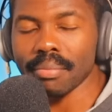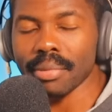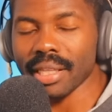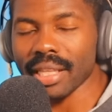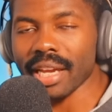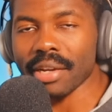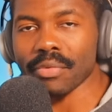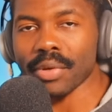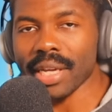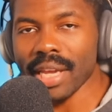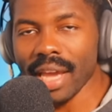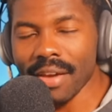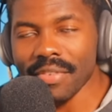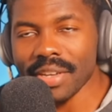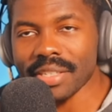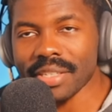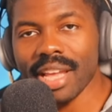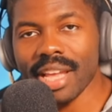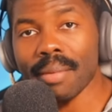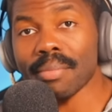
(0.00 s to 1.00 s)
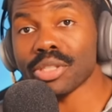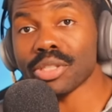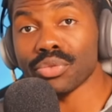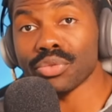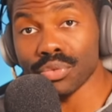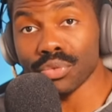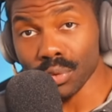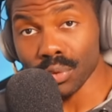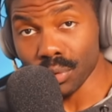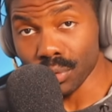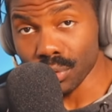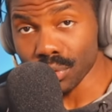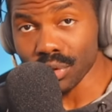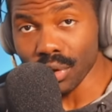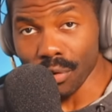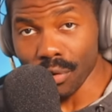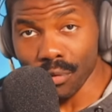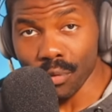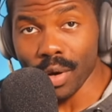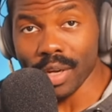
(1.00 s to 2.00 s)
But like, we have established
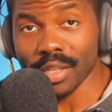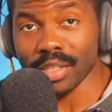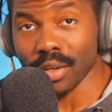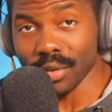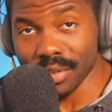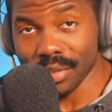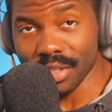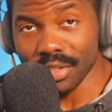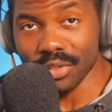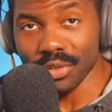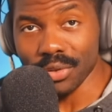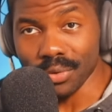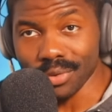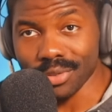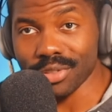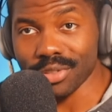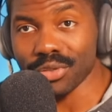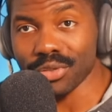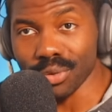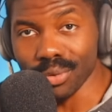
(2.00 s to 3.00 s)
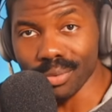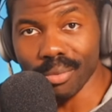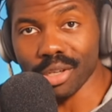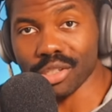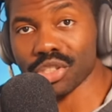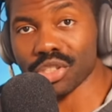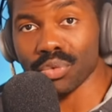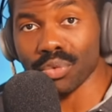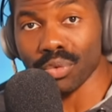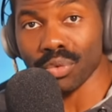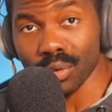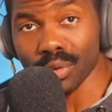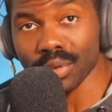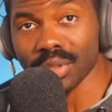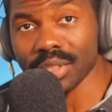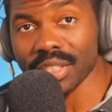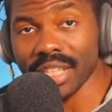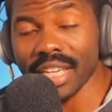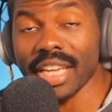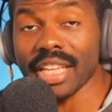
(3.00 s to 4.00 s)
rules of what constitutes too much
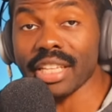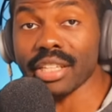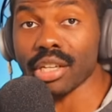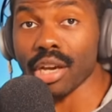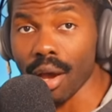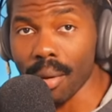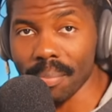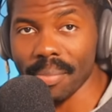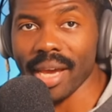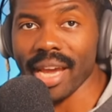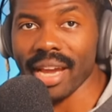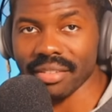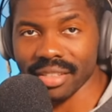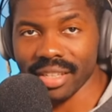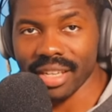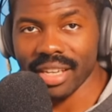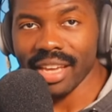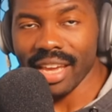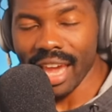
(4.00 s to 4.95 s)
cruelty in combat.